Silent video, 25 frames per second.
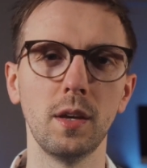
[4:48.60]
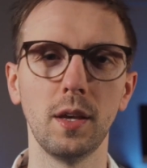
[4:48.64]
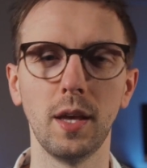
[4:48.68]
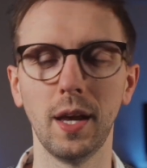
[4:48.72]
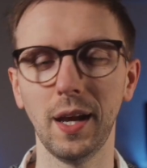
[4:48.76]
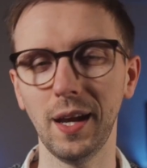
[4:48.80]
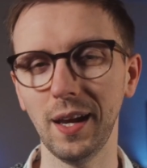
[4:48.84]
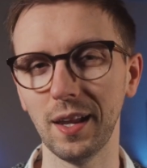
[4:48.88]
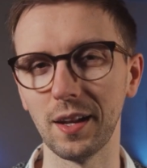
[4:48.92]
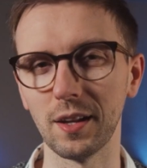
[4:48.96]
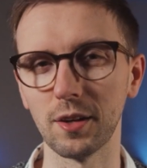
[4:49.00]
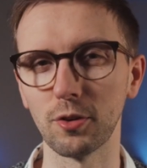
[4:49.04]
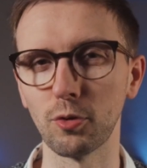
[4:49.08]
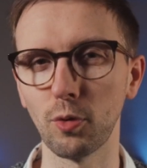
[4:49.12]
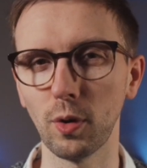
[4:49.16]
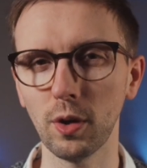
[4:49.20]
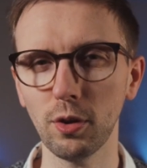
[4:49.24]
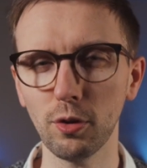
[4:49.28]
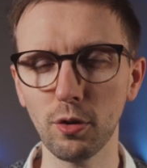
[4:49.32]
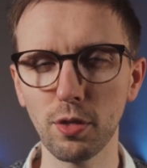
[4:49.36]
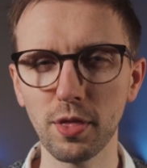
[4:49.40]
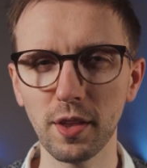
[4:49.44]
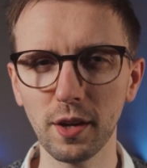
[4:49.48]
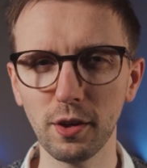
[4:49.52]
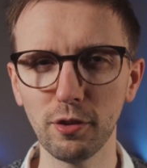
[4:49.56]
Again, try
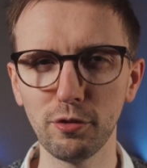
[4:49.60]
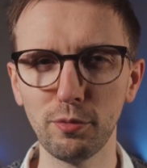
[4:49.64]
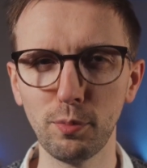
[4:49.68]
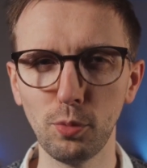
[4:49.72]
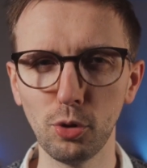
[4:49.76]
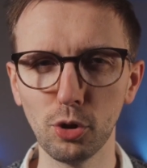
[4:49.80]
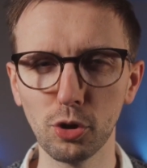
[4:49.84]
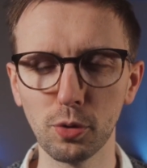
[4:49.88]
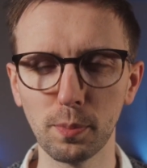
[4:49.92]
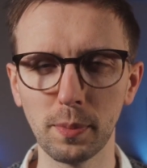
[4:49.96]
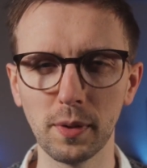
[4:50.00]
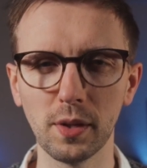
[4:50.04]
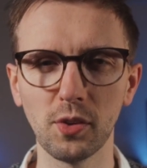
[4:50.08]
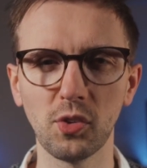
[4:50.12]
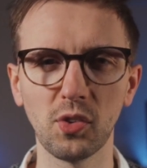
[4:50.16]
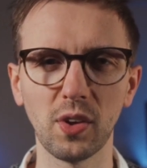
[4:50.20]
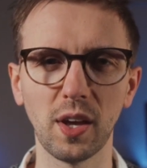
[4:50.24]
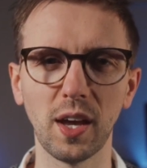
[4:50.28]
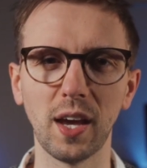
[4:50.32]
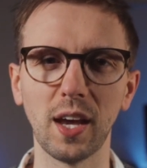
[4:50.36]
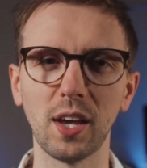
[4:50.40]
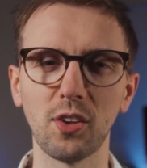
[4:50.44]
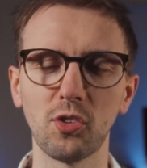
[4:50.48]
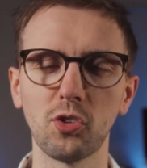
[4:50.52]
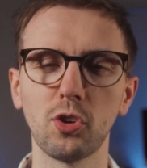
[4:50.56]
to think of multiples
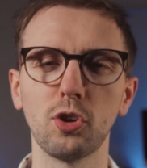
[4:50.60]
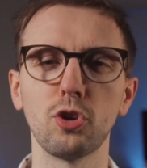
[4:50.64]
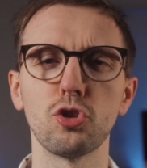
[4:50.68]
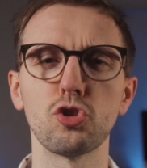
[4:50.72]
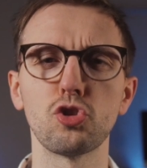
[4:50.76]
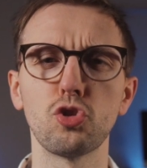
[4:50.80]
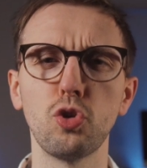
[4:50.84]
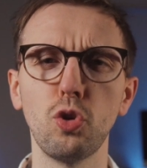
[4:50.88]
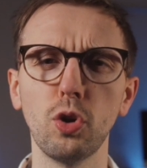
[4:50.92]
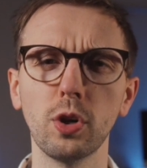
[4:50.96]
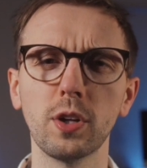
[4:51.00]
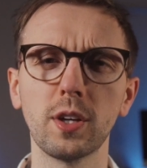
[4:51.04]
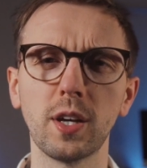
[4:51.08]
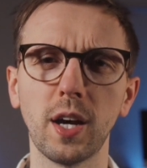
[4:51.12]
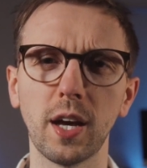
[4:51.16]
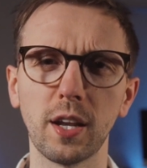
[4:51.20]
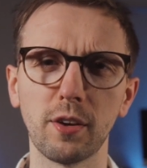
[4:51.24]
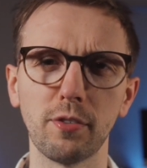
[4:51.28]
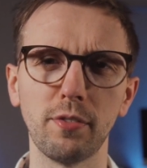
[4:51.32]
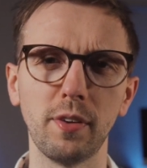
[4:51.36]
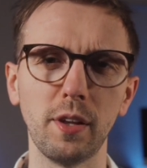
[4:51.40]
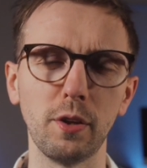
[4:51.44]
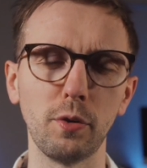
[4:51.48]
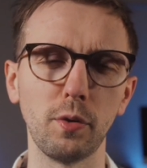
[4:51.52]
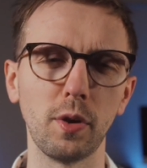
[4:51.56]
as shortcut
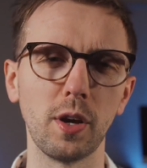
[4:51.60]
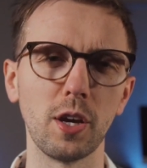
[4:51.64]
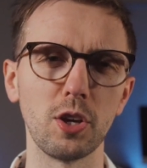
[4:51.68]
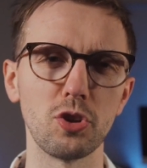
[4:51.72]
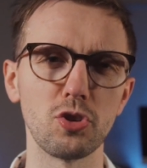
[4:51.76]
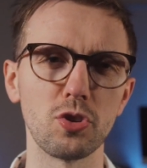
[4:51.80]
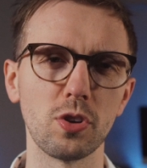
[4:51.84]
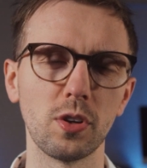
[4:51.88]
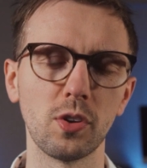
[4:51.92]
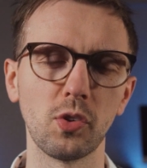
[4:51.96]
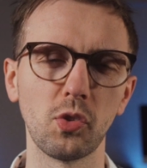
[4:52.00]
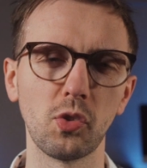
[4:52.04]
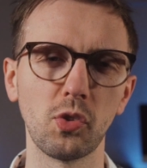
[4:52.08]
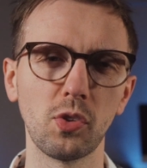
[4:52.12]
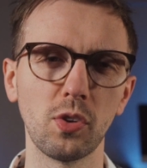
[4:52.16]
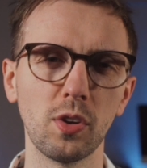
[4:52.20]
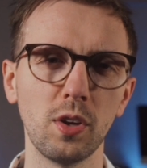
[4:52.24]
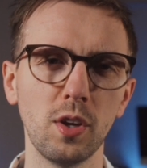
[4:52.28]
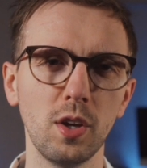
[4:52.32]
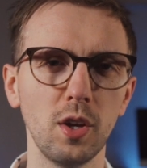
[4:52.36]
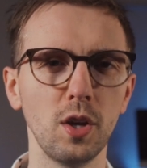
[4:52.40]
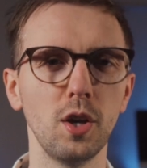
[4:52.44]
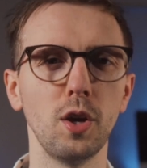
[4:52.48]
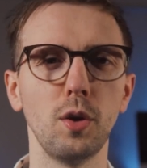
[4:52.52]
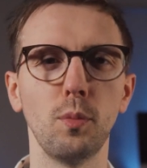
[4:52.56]
valuations.
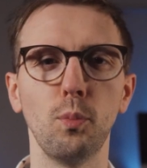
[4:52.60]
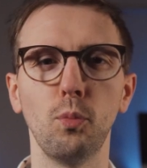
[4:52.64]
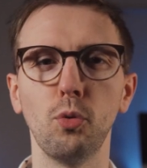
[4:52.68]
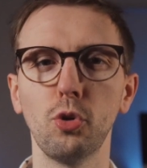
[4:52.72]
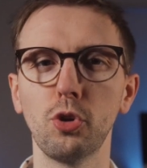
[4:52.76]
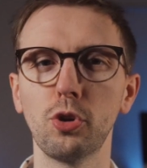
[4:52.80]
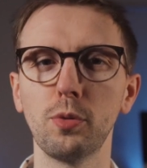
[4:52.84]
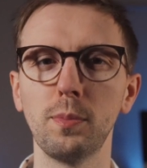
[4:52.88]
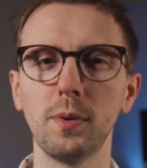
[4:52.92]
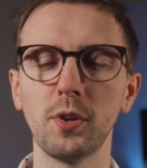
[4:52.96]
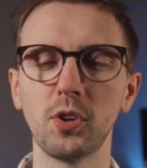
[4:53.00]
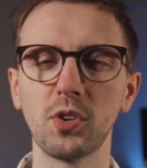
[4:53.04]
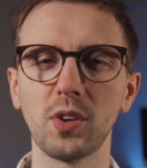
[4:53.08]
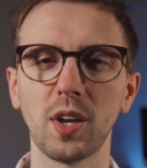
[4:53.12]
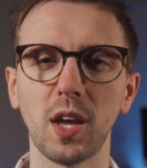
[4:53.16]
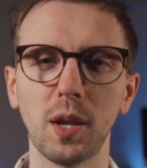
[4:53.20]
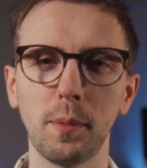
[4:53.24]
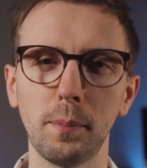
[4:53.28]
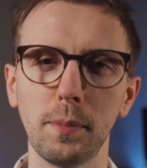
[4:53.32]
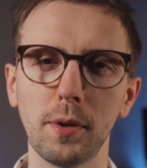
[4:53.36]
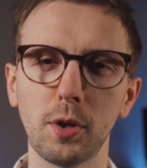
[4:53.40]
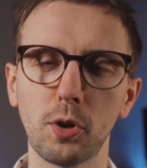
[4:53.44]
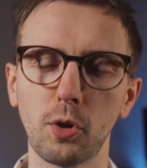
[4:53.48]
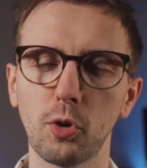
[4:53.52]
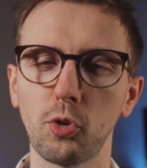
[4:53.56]
Multiples
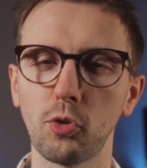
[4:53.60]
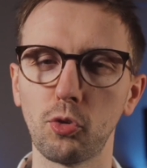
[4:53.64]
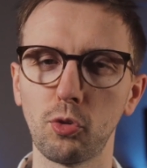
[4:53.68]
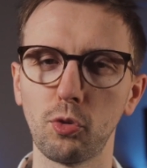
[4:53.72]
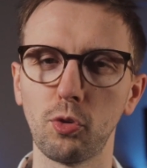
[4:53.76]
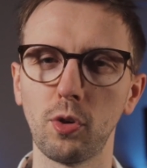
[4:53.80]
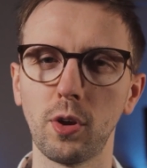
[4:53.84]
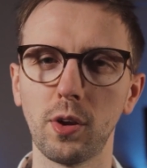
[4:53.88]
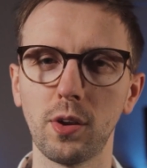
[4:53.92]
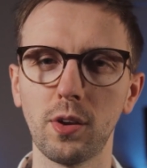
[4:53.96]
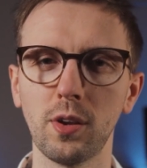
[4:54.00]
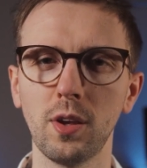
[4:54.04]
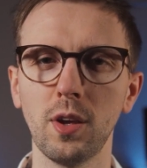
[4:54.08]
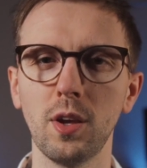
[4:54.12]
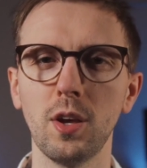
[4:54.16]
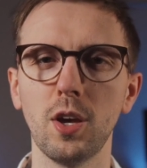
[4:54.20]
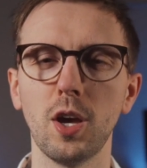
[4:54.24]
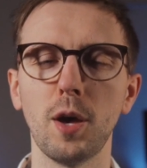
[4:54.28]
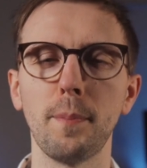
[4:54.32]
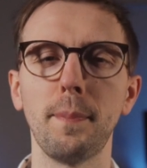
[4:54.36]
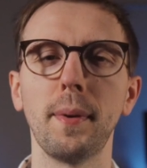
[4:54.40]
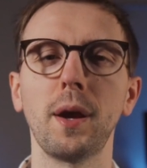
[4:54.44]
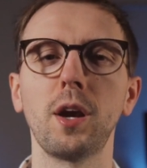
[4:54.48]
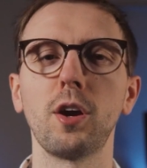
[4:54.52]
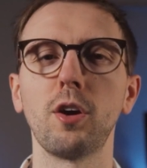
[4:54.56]
can be considered
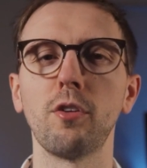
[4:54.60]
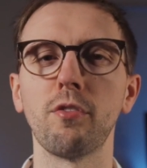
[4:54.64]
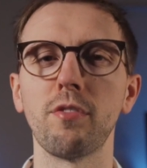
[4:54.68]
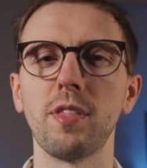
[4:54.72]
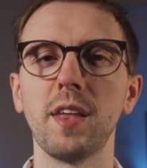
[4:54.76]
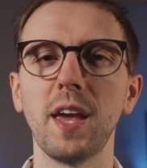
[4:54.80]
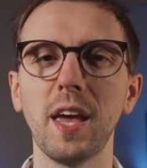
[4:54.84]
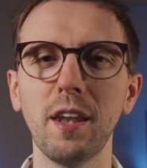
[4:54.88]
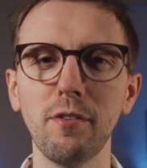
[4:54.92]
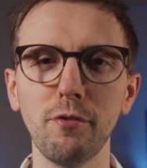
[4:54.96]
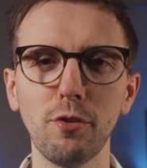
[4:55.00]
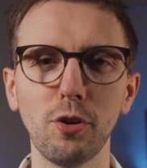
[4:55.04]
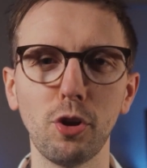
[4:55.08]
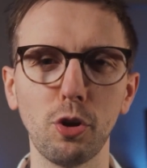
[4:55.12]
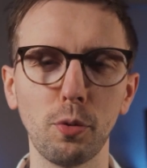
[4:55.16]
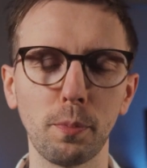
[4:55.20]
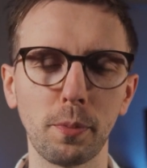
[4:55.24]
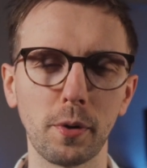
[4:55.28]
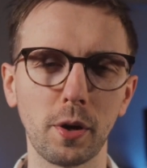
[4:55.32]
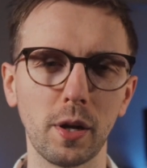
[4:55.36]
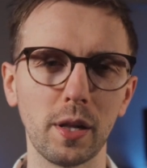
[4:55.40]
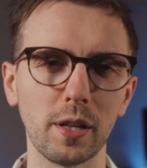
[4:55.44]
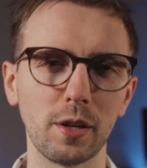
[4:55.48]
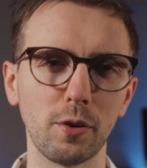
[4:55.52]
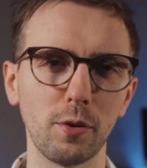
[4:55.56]
a back-of-the-envelope
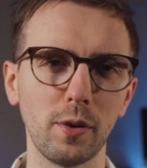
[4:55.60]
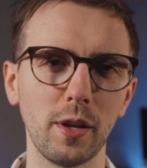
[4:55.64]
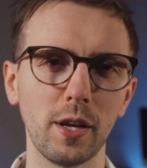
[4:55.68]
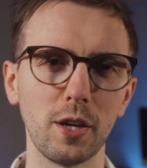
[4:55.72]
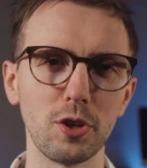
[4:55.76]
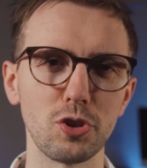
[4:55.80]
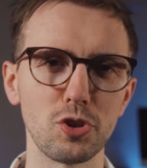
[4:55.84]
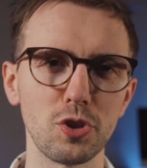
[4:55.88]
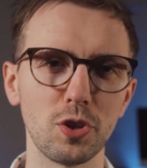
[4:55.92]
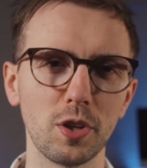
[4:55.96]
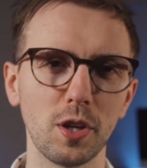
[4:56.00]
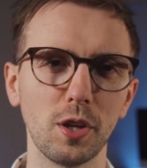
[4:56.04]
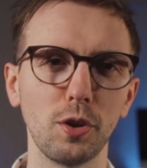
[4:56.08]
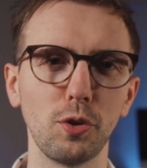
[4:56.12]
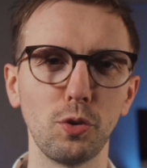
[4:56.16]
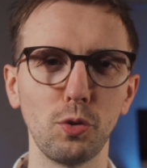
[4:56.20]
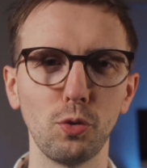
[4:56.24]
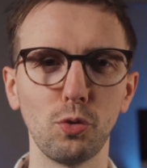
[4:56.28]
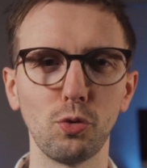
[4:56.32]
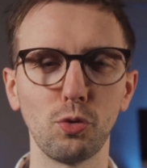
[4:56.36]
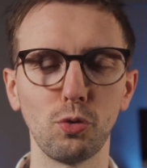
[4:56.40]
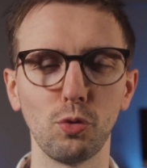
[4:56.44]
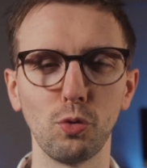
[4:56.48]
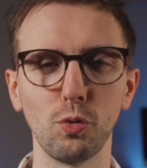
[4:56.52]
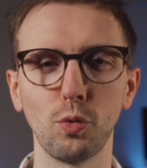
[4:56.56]
calculation and
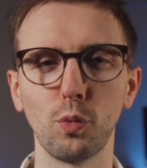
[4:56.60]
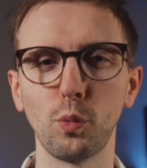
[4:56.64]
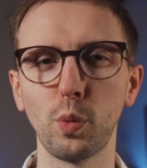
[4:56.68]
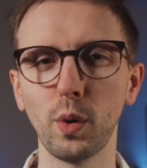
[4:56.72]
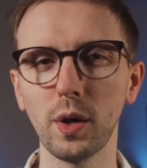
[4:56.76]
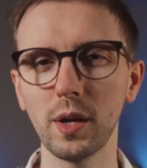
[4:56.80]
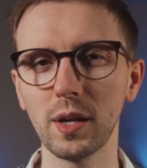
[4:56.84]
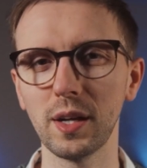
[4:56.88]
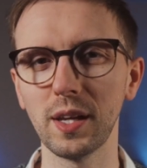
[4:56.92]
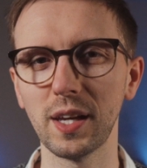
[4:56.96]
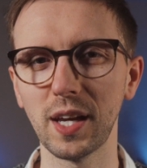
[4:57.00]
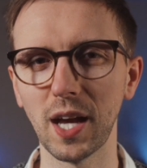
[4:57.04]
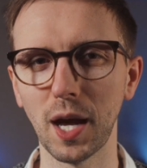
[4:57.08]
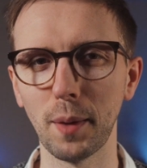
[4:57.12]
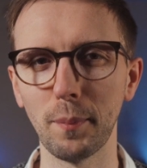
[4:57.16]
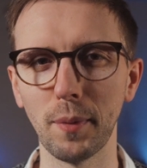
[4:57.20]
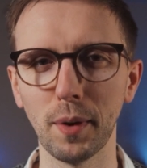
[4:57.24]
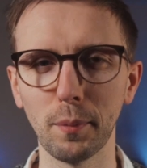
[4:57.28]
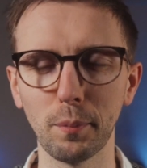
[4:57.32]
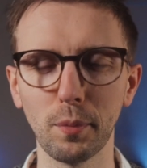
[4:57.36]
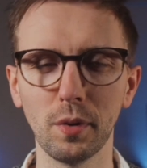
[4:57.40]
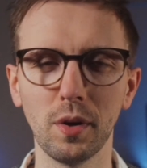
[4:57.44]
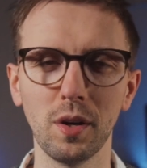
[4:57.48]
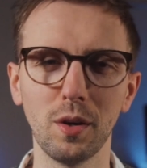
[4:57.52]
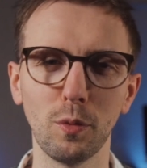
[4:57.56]
used to quickly come
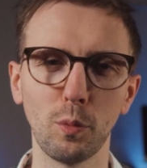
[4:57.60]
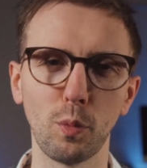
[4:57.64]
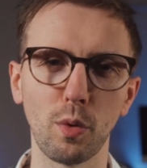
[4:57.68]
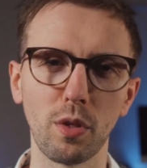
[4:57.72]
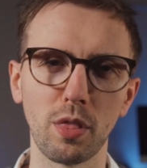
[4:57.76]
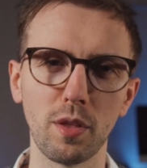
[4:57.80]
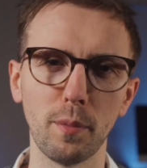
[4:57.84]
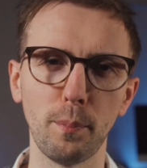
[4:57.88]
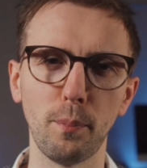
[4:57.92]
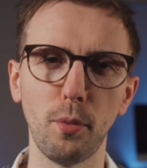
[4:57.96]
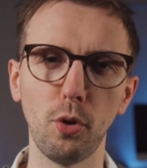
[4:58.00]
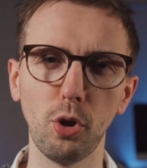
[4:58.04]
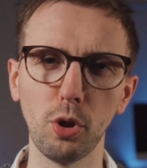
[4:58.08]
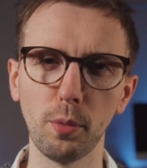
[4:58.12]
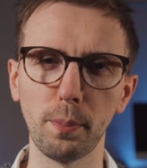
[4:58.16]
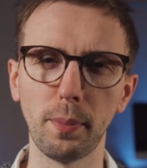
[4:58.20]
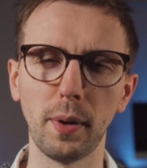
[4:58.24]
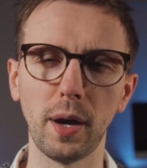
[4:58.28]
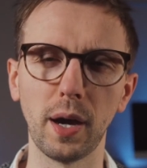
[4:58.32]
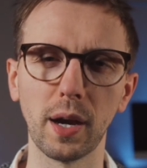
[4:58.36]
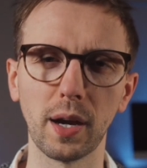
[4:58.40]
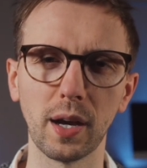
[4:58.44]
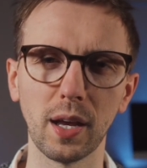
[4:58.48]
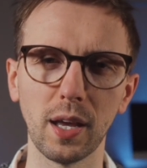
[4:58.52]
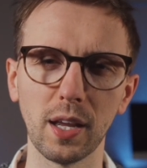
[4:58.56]
up with a
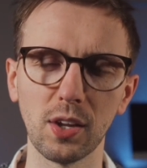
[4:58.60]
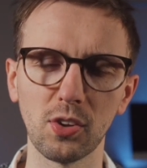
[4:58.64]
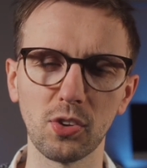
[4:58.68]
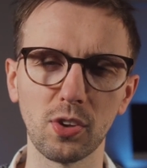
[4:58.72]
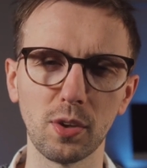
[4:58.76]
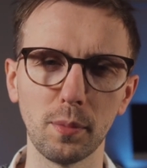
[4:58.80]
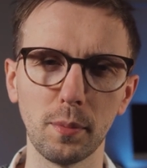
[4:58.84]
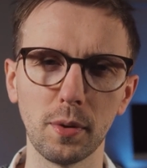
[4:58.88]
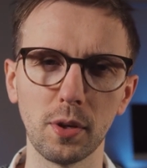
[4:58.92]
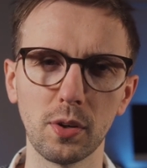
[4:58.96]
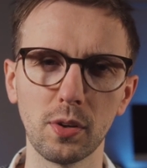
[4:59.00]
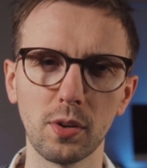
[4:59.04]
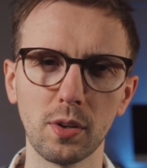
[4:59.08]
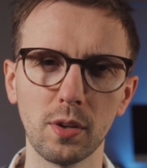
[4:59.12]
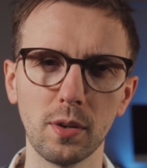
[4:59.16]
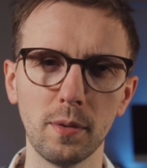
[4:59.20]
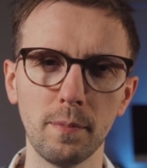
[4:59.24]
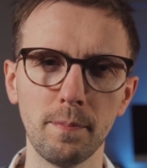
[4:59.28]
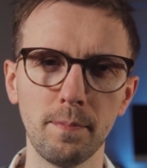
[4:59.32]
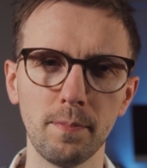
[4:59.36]
ballpark estimate.